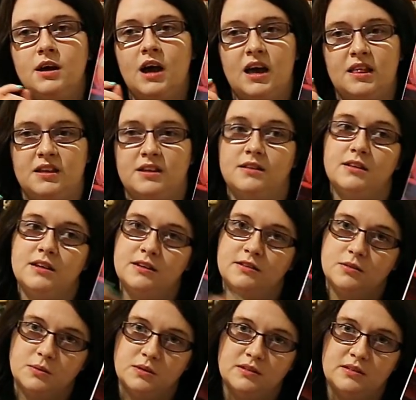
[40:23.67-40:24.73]
And then the
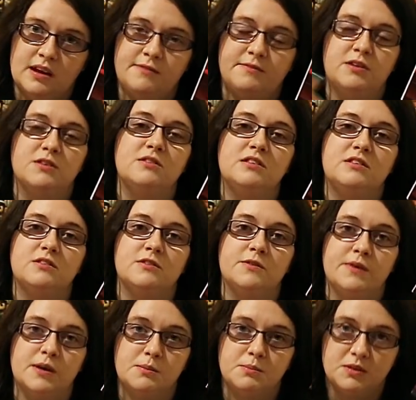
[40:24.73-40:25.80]
later ones I've noticed are
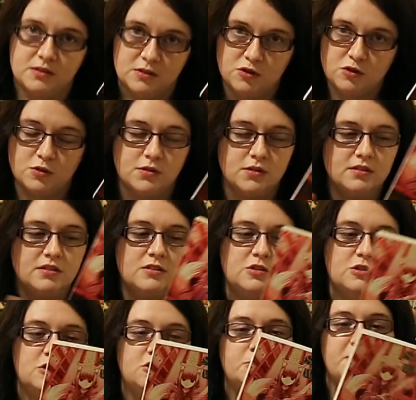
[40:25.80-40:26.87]
available in the stores,
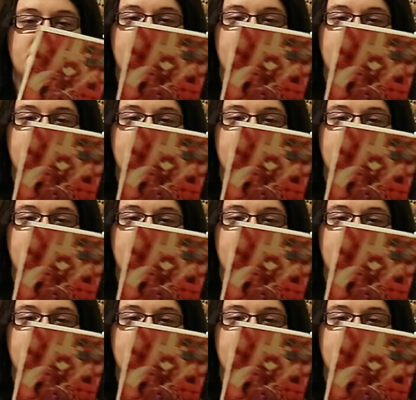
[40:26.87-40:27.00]
so I should be